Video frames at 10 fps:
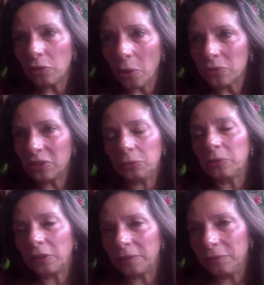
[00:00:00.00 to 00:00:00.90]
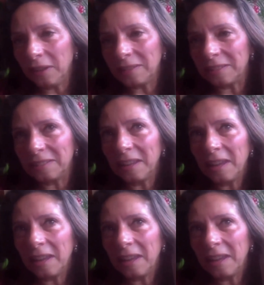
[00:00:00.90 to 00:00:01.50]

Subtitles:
those that were convicted.